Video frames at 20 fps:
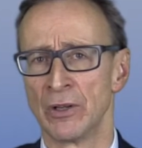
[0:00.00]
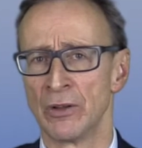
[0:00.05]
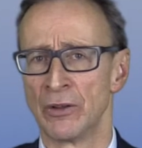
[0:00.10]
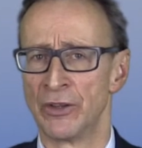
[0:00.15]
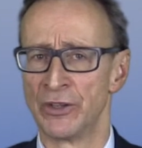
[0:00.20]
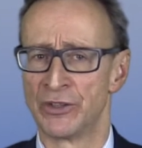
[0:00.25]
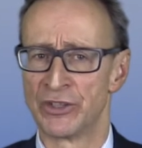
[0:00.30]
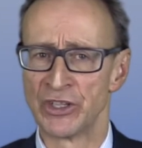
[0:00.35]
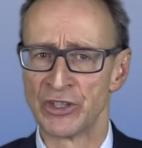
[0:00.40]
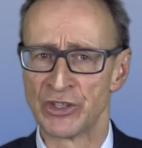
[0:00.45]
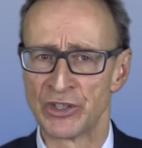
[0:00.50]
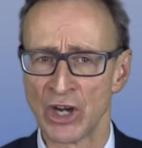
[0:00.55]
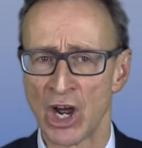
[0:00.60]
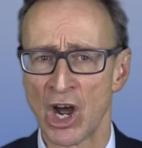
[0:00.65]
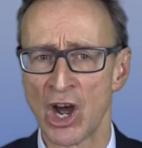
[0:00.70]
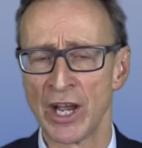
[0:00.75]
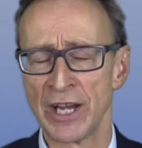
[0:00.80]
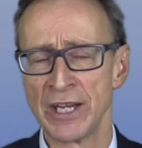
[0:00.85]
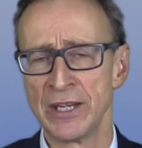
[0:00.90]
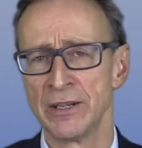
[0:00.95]
the
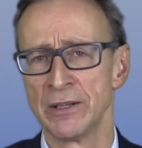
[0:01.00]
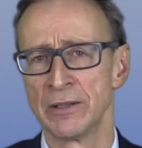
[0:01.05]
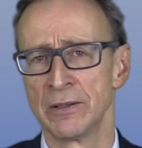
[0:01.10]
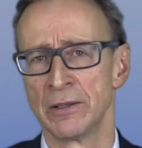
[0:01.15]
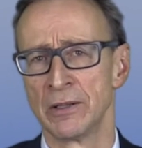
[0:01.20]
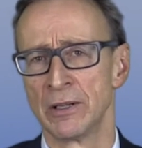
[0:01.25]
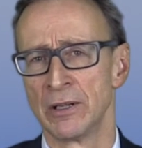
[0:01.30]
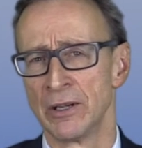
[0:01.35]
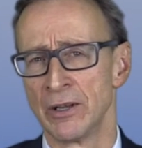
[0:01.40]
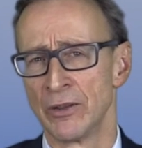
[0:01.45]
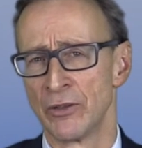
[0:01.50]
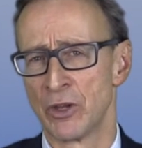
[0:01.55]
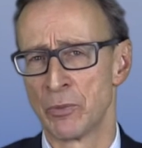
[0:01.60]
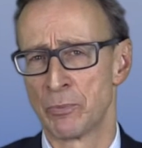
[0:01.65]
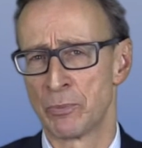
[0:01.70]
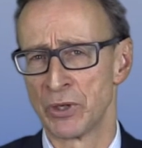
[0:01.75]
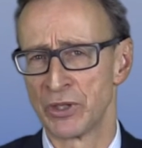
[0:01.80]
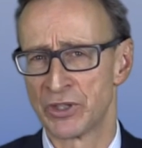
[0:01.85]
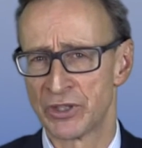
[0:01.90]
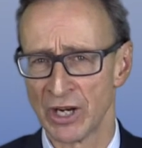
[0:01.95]
design, the
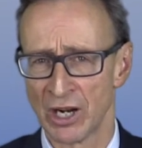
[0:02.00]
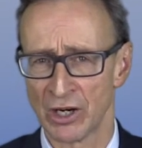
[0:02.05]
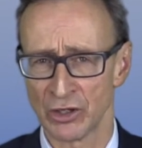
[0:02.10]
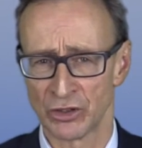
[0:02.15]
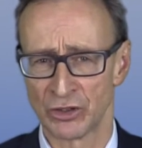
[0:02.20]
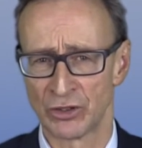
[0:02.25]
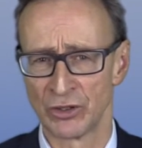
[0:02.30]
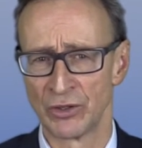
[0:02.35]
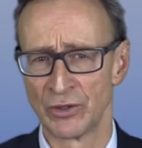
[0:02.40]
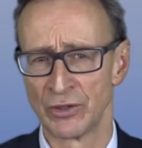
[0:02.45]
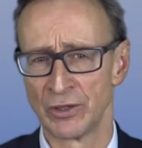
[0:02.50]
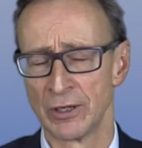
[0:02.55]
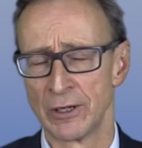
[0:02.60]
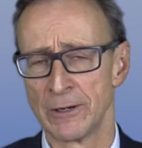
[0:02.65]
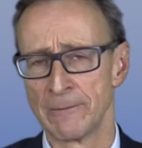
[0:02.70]
production,